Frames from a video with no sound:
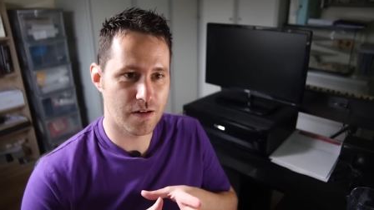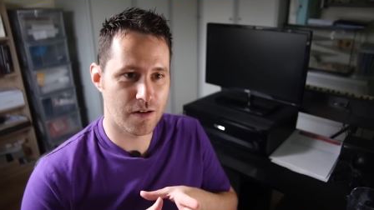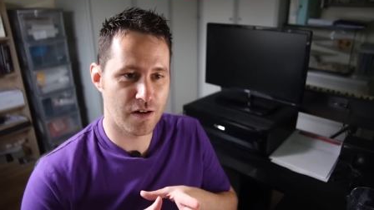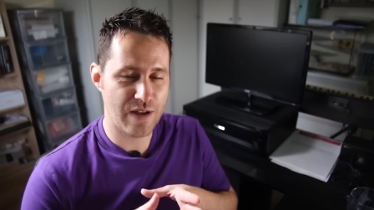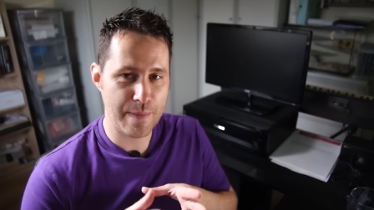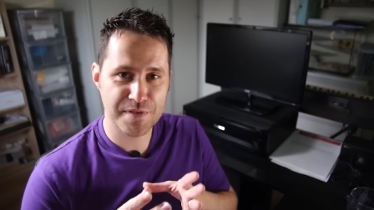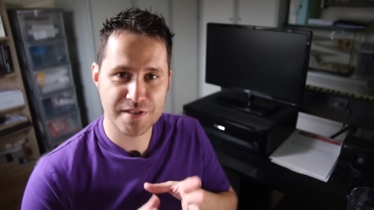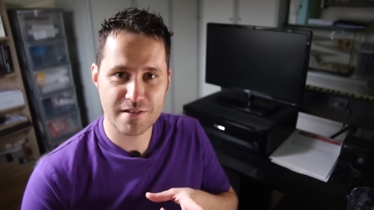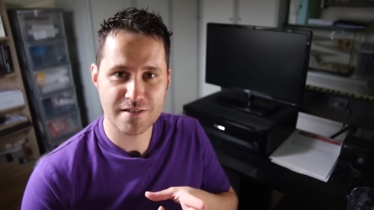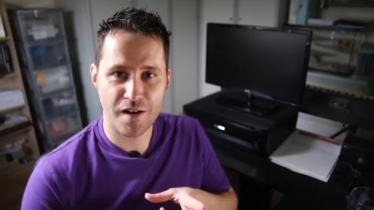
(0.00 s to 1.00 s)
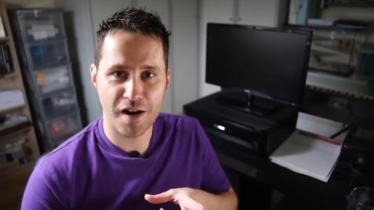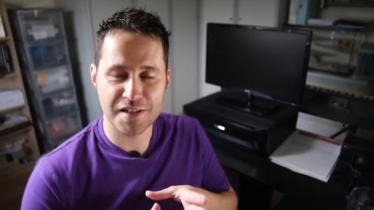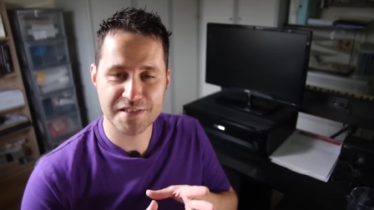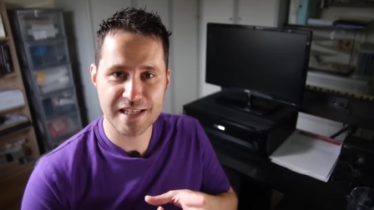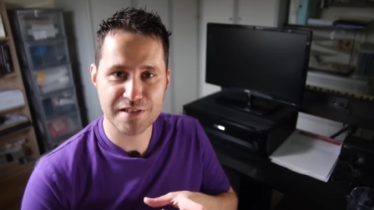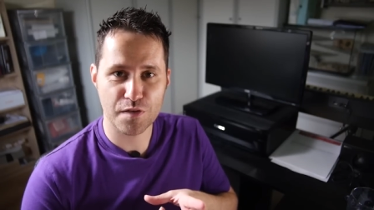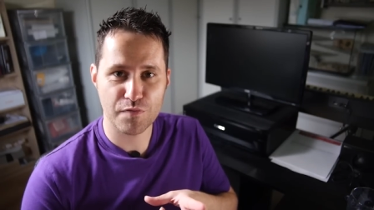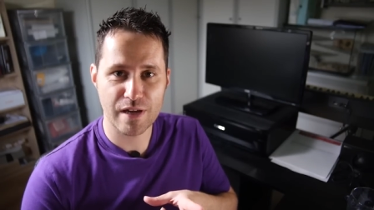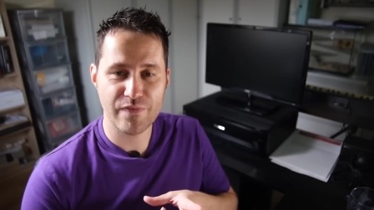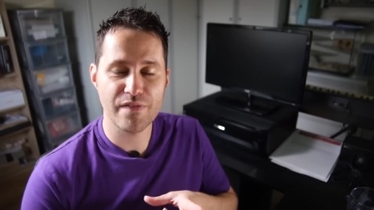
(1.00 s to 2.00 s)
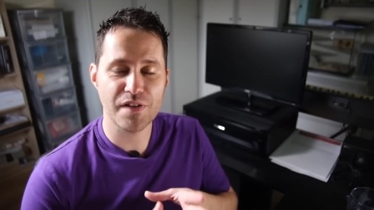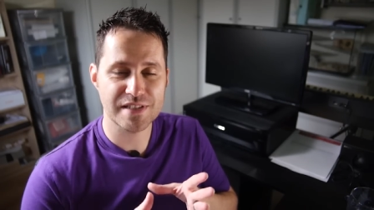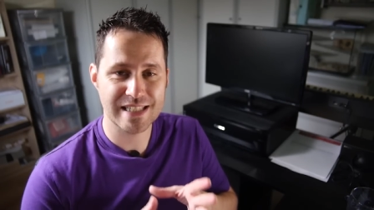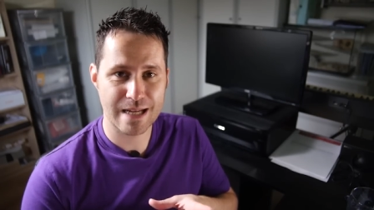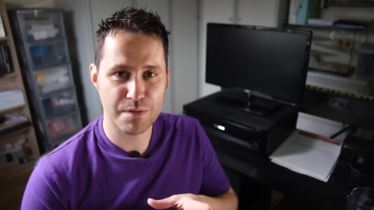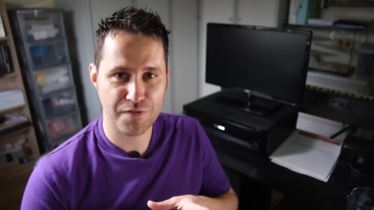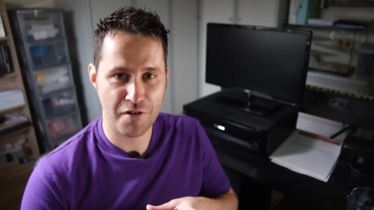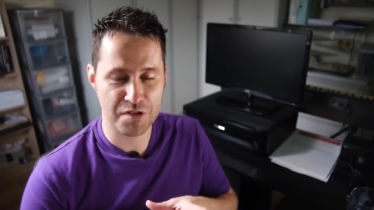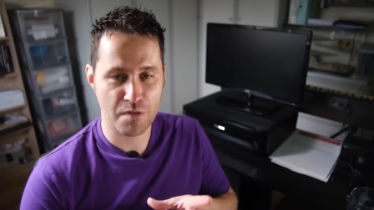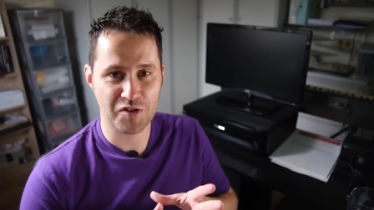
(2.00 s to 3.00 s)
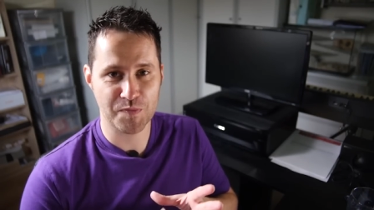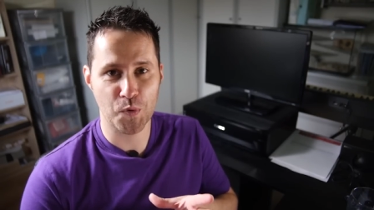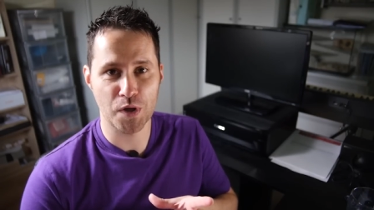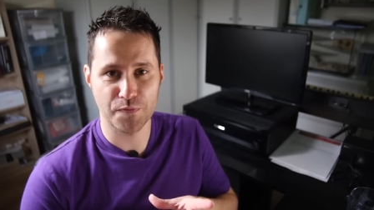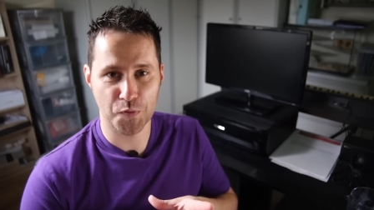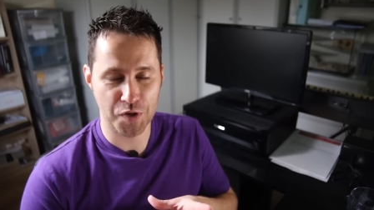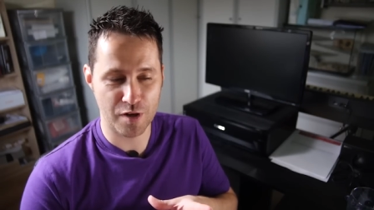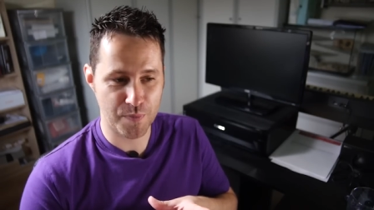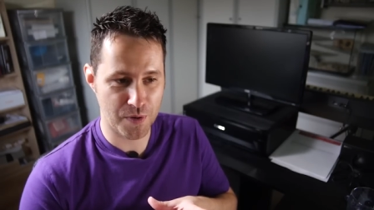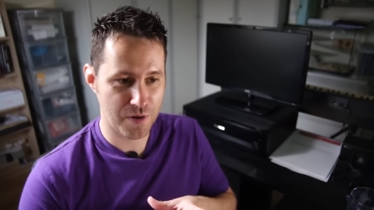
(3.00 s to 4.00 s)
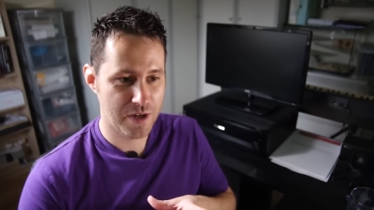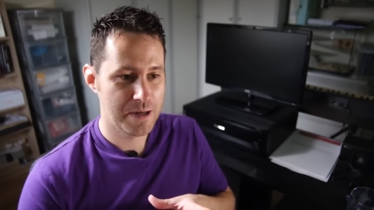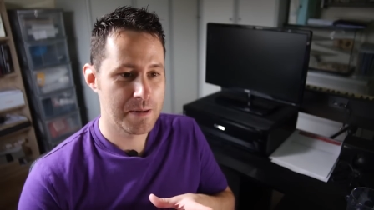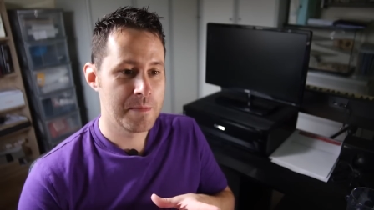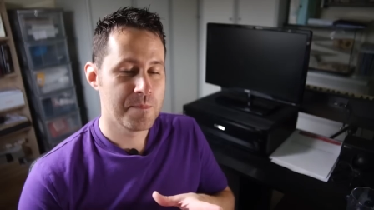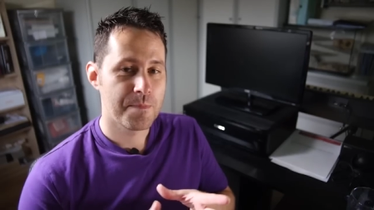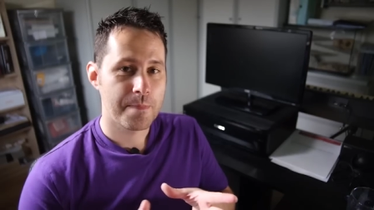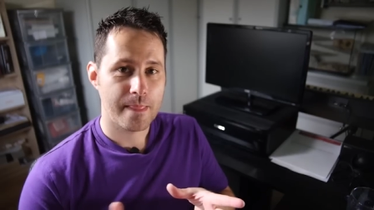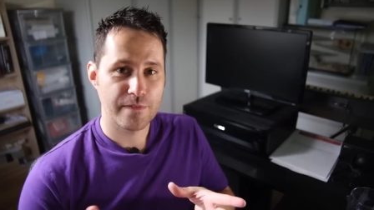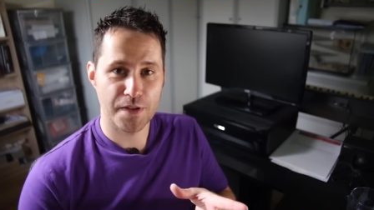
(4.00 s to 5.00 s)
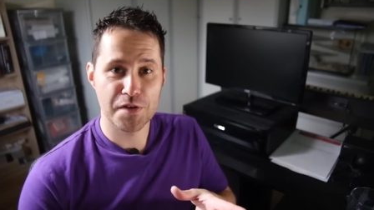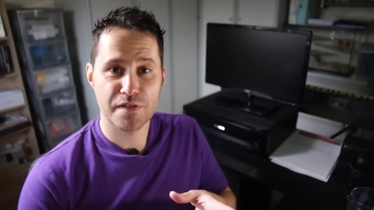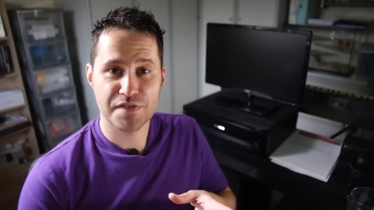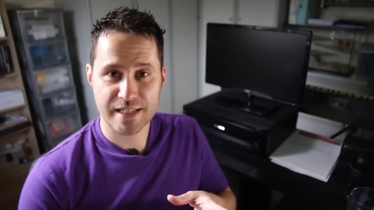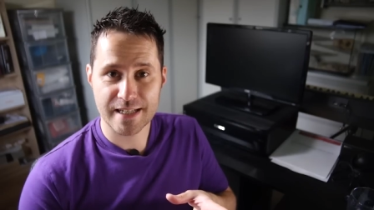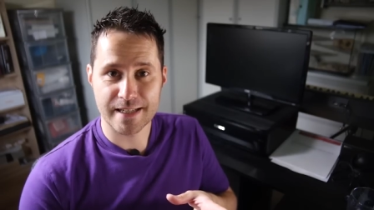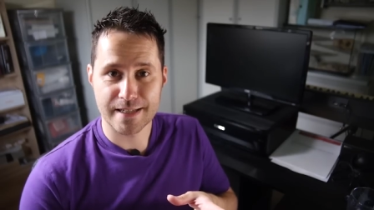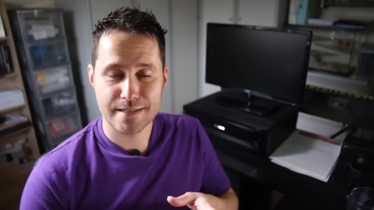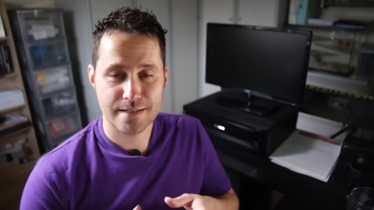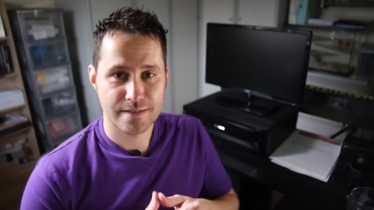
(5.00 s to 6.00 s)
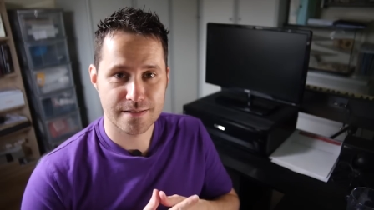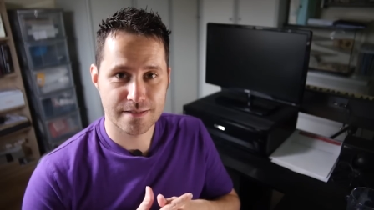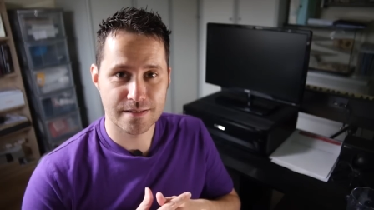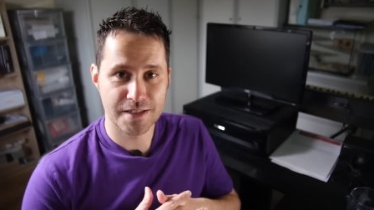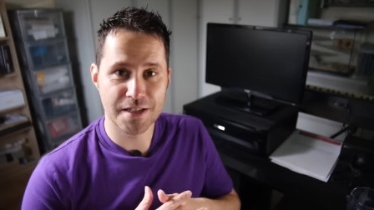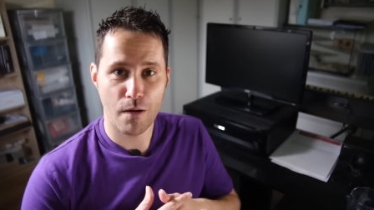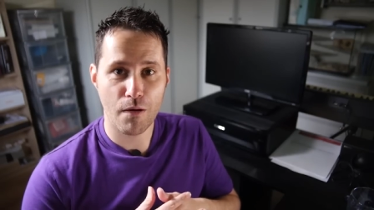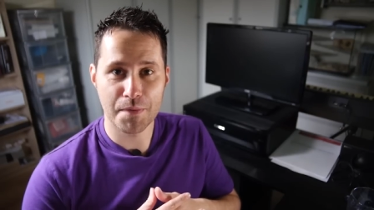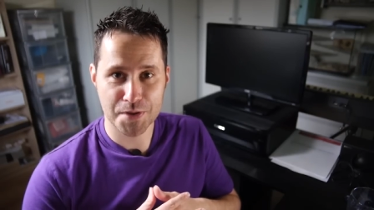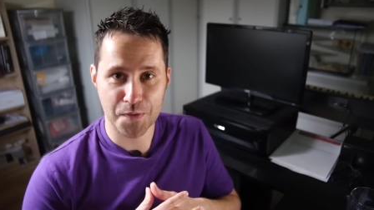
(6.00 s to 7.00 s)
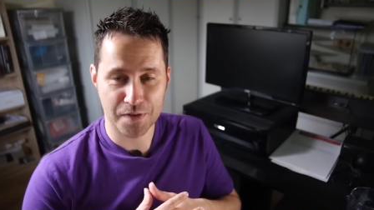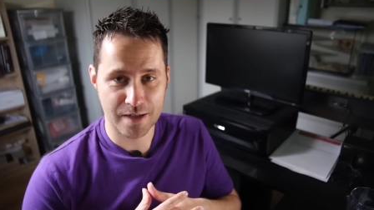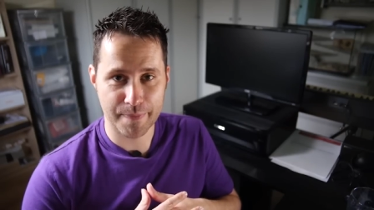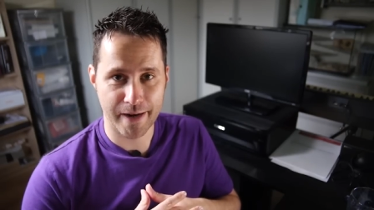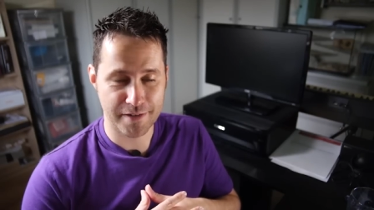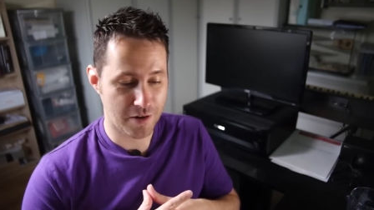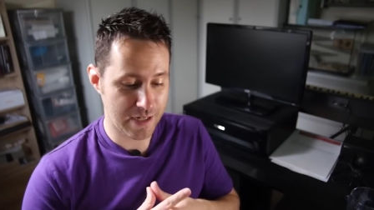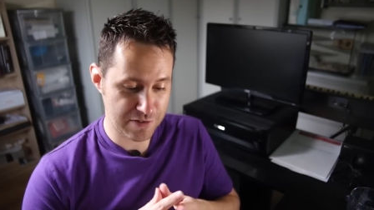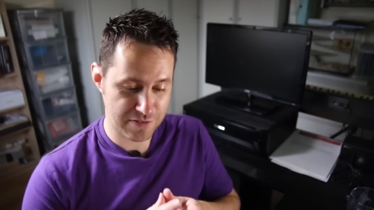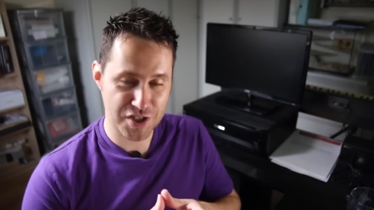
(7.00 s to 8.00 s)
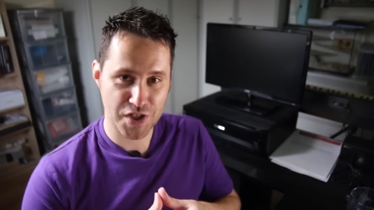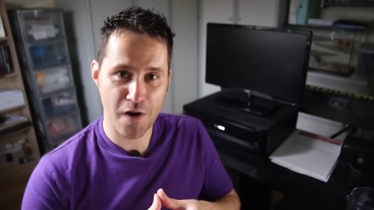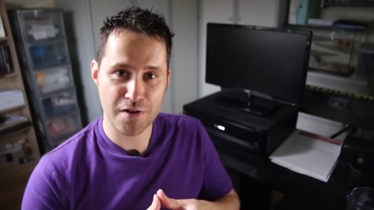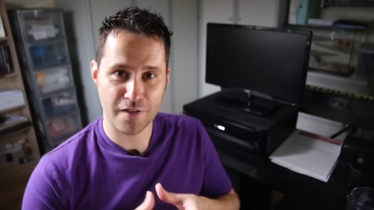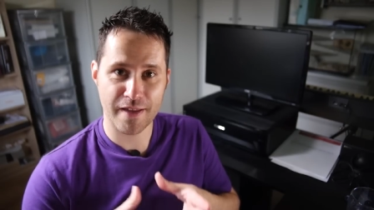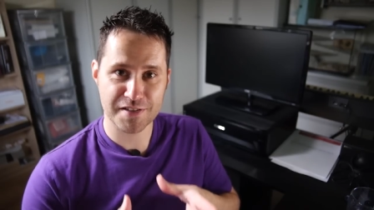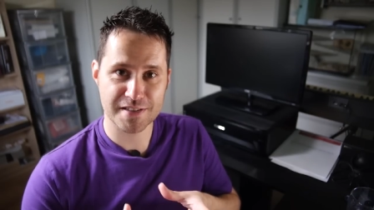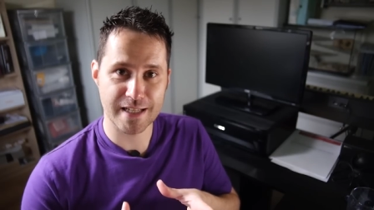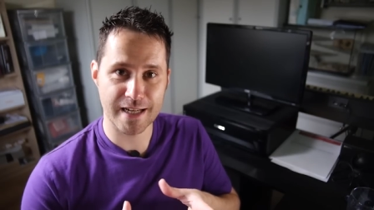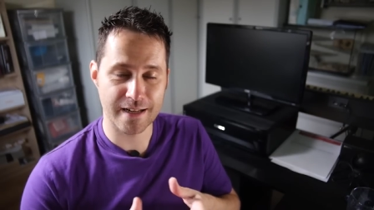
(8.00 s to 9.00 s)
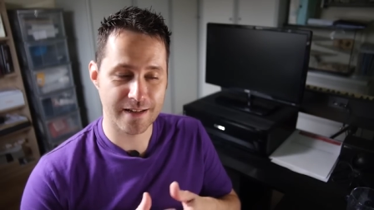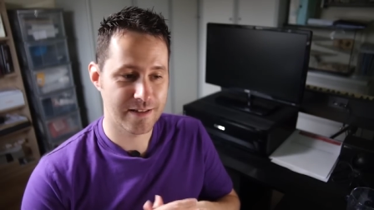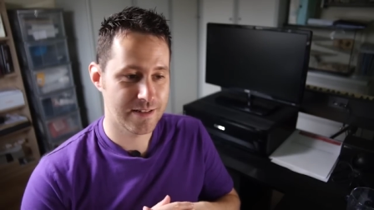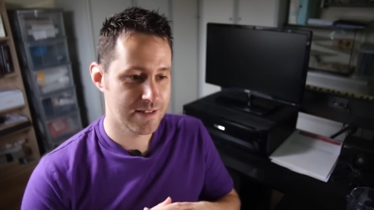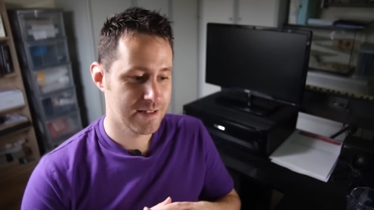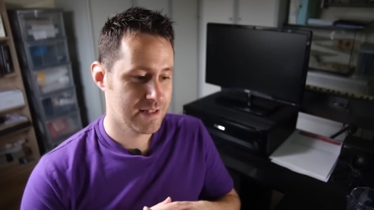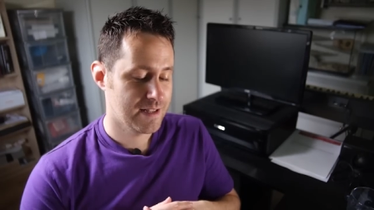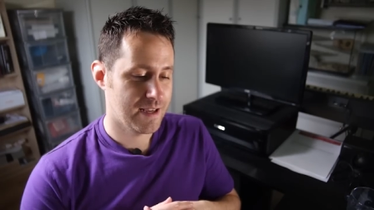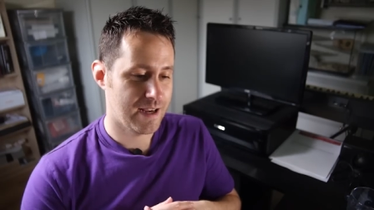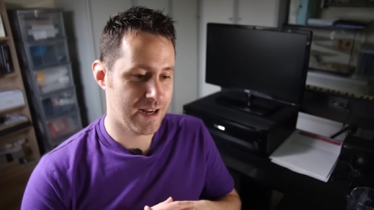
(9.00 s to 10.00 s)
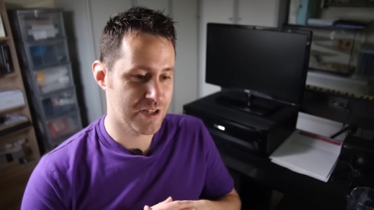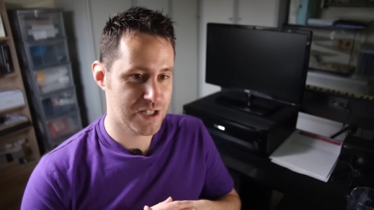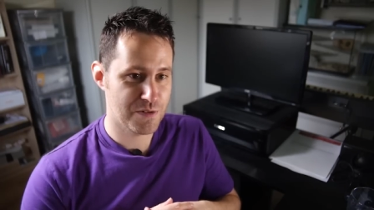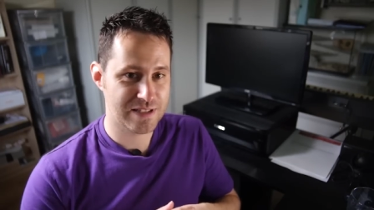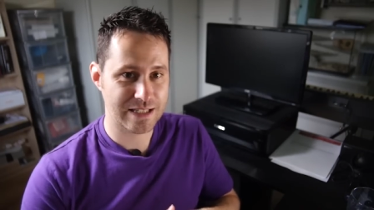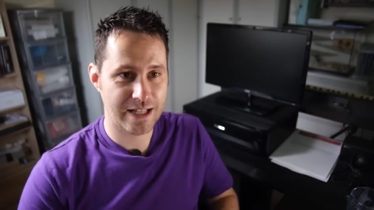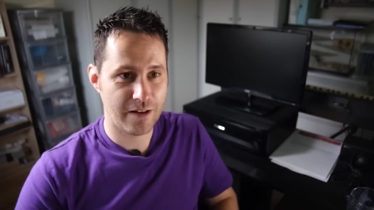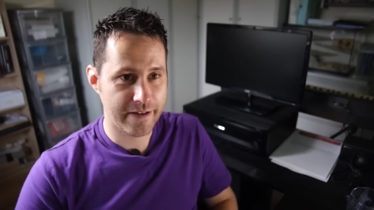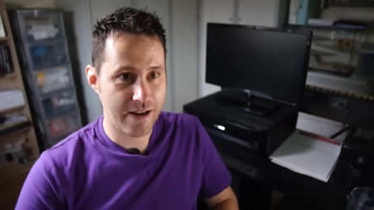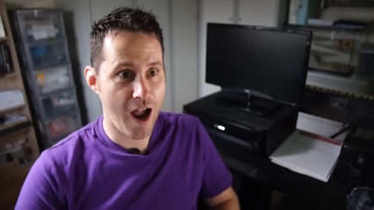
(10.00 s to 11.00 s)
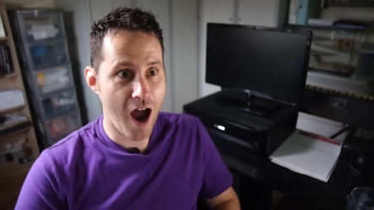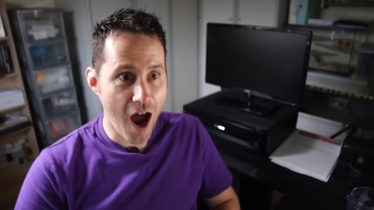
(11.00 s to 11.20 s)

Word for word: of episode nine in season three. If you've not seen Game of Thrones, I won't spoil it for you, but for those who've seen it, you know what I'm talking about. I literally showed her that scene, and she was sat there like,